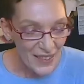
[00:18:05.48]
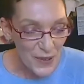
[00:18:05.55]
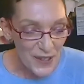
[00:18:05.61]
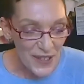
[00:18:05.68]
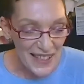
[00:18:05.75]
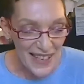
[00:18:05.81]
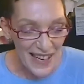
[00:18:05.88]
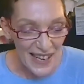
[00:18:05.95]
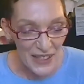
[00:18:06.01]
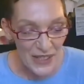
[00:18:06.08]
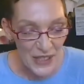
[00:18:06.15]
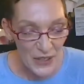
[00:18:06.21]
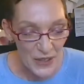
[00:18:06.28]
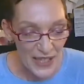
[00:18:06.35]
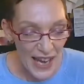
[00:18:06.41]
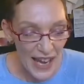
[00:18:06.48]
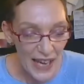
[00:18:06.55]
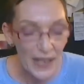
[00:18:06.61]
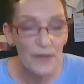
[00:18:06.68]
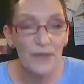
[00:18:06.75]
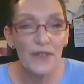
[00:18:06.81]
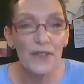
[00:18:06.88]
want now to
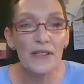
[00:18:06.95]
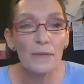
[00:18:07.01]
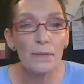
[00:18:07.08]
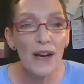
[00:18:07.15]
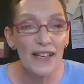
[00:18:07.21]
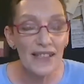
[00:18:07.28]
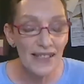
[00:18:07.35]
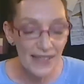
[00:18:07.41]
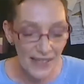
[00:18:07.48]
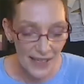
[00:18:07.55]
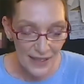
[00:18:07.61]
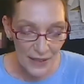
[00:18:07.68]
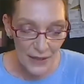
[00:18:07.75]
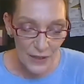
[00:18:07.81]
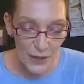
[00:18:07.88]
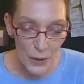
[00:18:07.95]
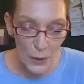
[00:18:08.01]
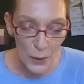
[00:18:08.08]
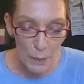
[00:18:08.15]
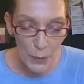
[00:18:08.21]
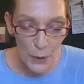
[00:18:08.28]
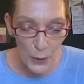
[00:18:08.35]
canvas my second
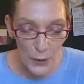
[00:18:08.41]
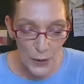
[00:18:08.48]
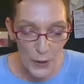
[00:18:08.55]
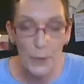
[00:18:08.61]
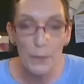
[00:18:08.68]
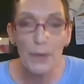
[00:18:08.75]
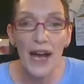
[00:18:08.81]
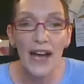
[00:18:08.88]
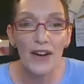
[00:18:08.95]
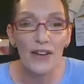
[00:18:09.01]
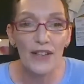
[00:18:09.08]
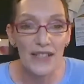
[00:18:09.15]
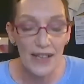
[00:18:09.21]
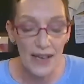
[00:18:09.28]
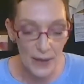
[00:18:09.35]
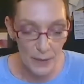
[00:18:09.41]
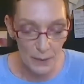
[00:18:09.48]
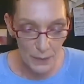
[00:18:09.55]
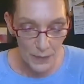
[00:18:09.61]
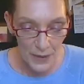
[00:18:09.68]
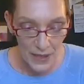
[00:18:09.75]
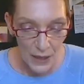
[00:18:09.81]
corporeal paradigm,
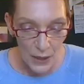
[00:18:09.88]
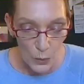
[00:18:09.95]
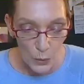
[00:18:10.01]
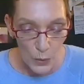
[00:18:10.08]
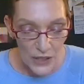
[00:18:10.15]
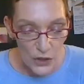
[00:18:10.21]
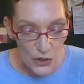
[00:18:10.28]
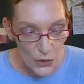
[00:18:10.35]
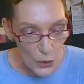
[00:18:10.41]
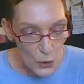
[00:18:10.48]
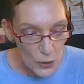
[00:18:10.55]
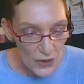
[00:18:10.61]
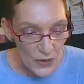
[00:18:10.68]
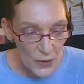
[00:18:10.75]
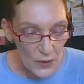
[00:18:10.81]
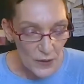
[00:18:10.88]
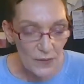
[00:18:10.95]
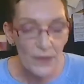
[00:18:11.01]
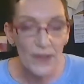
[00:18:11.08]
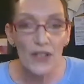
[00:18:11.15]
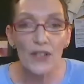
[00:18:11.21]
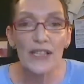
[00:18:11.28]
which draws on a
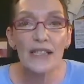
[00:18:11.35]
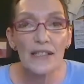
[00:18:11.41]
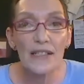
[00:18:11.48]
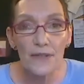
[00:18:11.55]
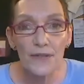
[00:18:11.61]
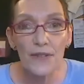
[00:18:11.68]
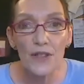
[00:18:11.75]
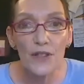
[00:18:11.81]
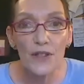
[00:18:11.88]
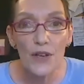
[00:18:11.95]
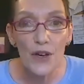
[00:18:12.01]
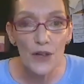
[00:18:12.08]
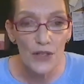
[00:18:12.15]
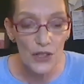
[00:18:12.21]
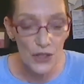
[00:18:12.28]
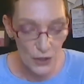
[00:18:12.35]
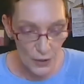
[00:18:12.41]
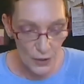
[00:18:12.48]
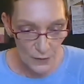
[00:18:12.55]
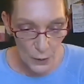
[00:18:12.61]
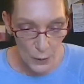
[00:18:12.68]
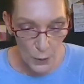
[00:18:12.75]
very different notion
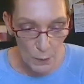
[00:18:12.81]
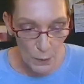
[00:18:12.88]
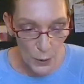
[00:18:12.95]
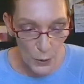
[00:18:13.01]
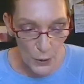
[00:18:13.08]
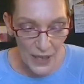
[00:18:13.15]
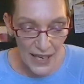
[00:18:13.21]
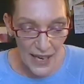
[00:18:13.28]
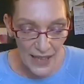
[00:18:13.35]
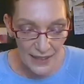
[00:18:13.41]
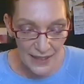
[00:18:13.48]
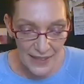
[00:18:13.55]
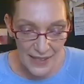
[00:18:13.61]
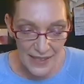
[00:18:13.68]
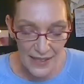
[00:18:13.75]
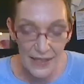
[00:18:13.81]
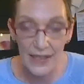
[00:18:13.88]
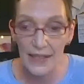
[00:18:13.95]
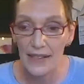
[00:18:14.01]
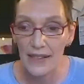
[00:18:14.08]
of corporeality.